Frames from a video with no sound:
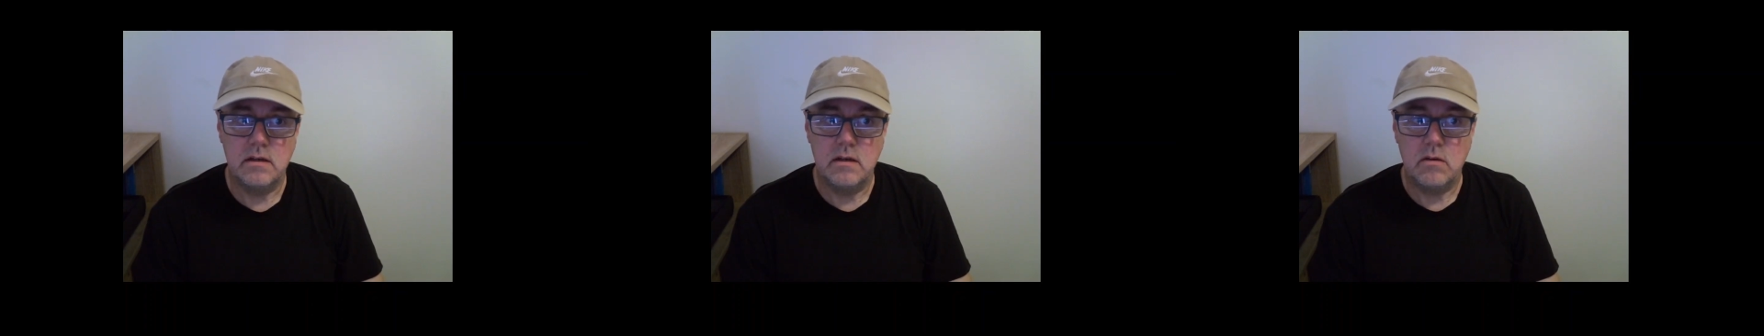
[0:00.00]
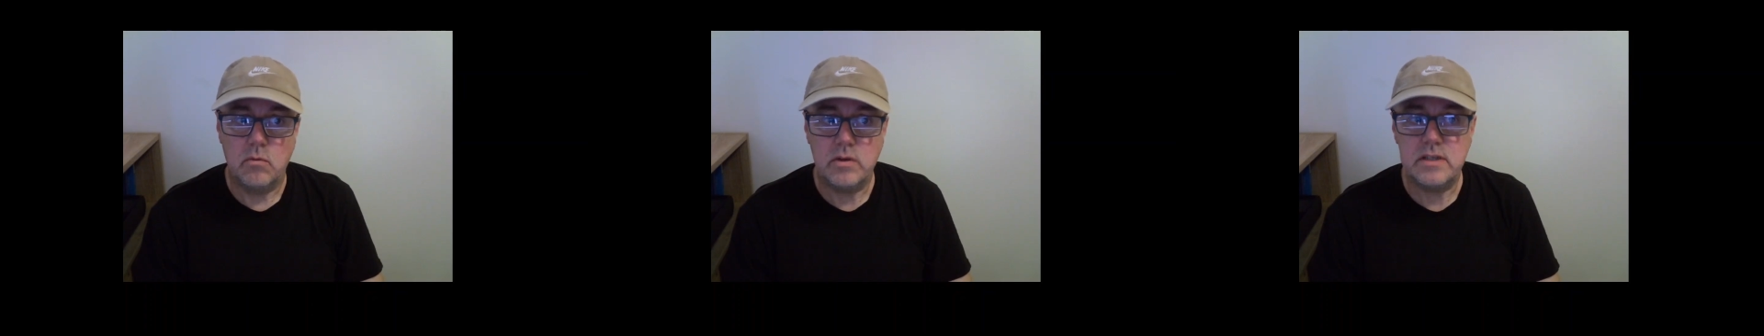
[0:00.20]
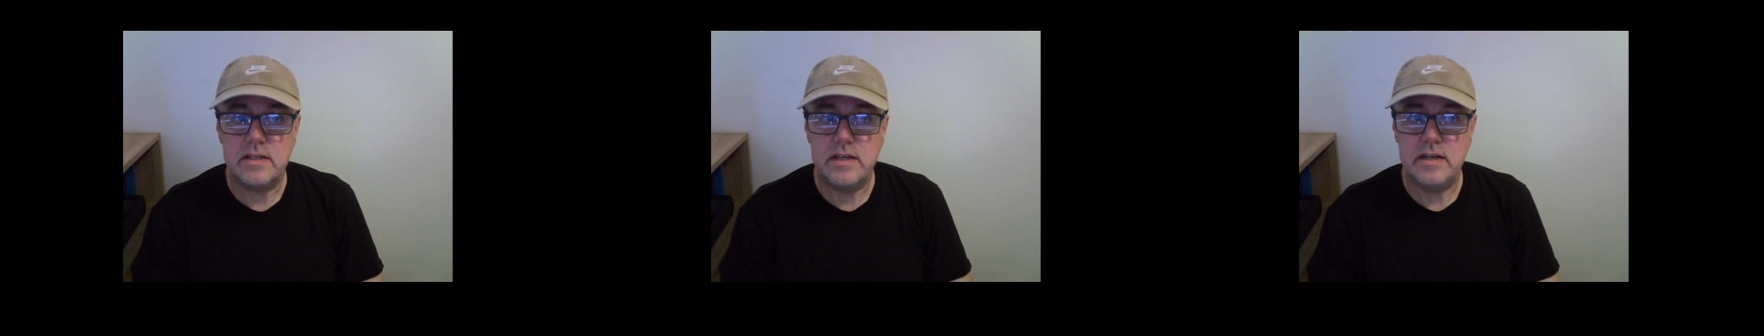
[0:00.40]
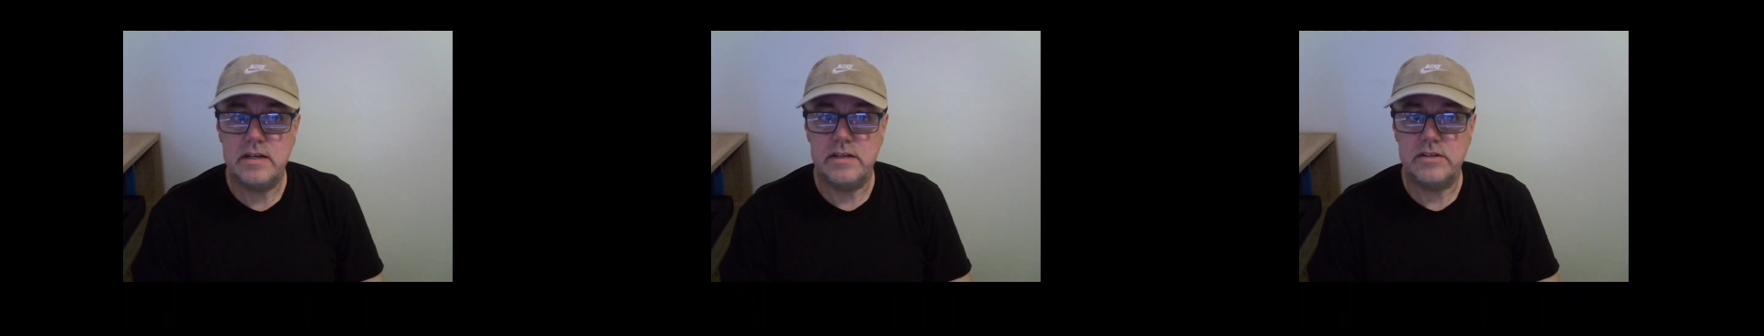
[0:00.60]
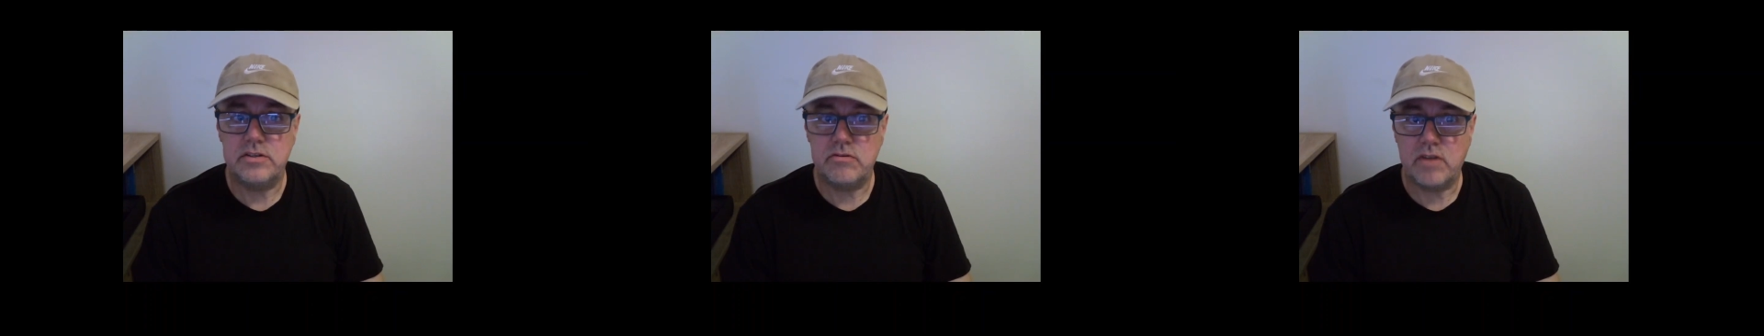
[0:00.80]
What's needed
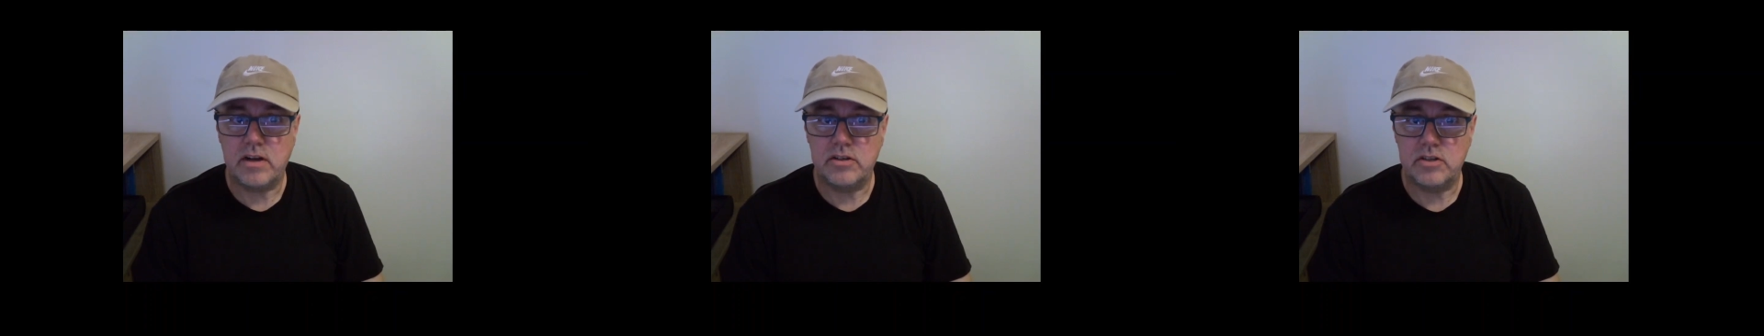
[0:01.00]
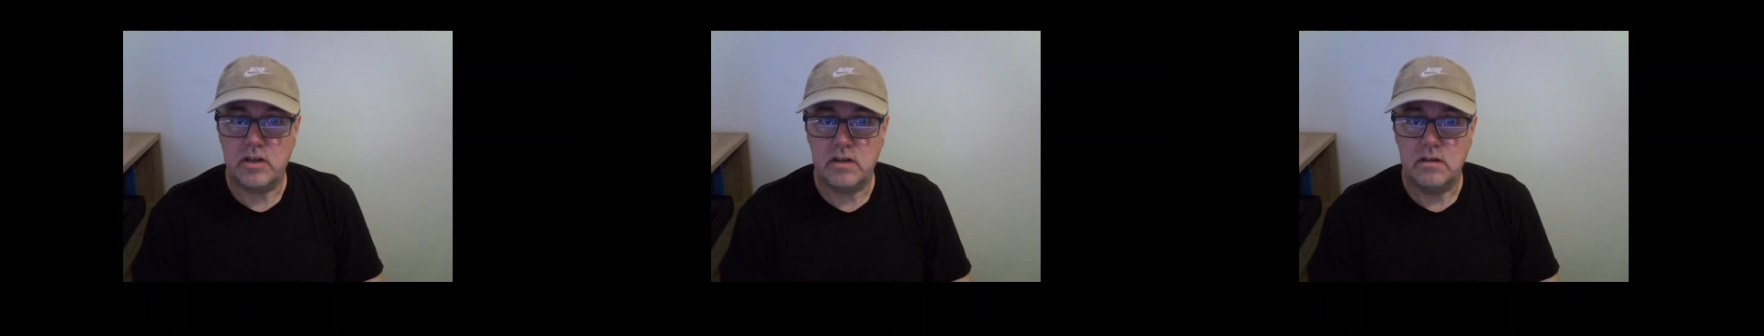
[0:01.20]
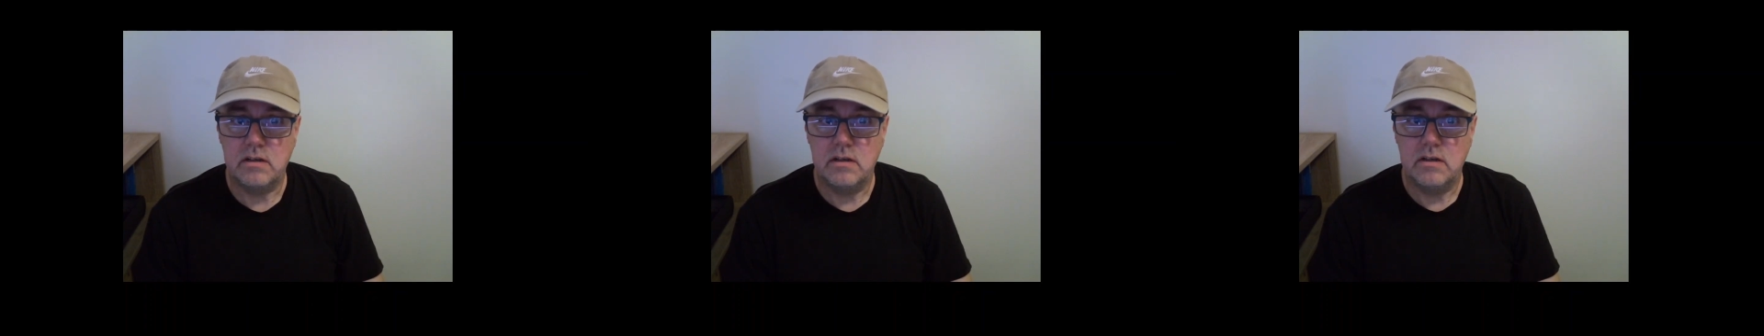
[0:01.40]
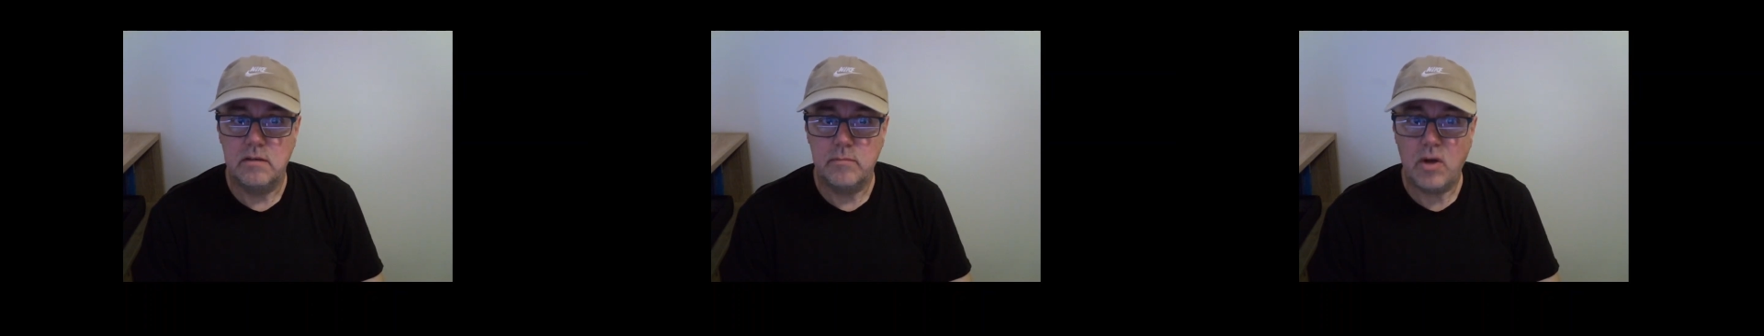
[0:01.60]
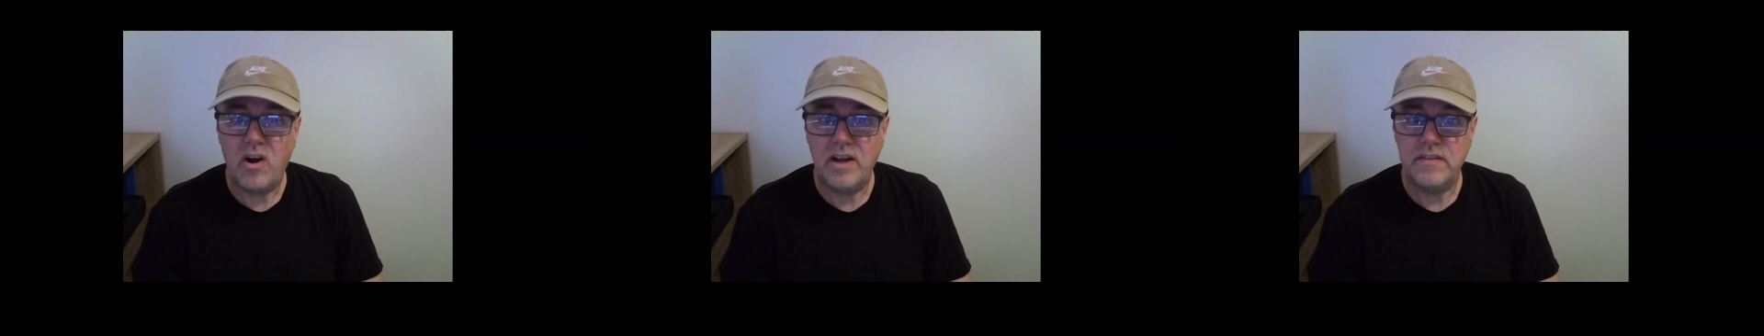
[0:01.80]
is structure,
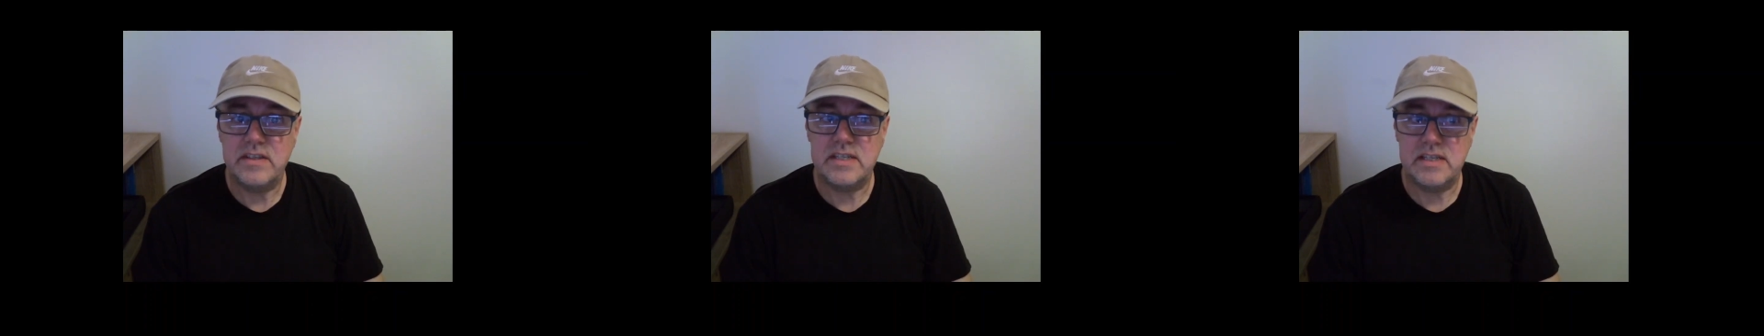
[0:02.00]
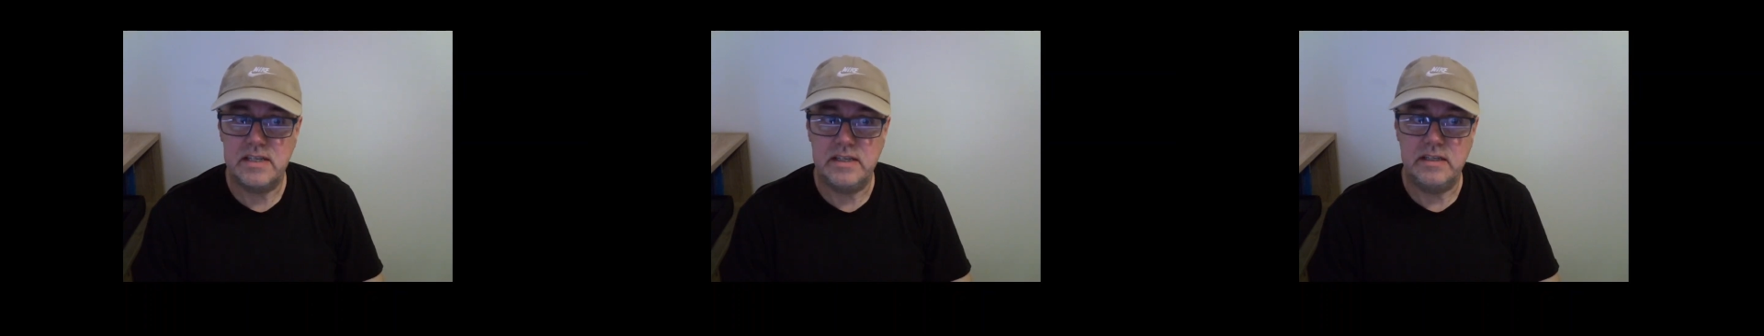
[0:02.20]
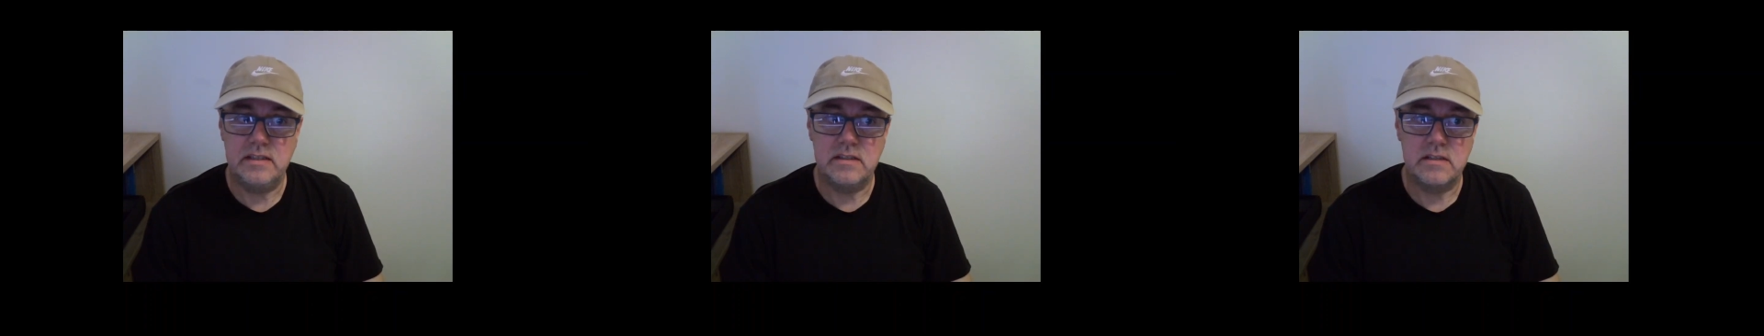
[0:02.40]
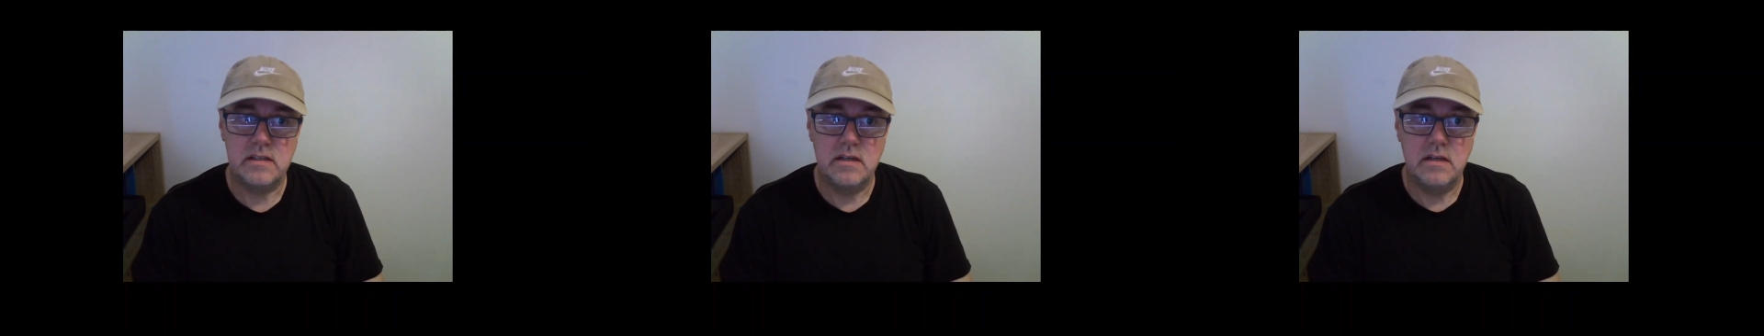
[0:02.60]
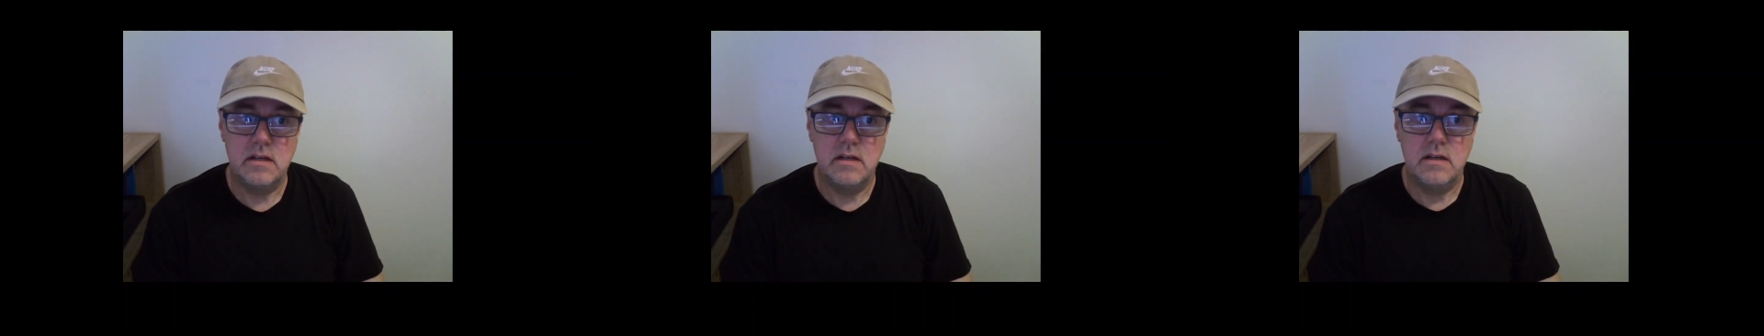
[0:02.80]
behind the scenes.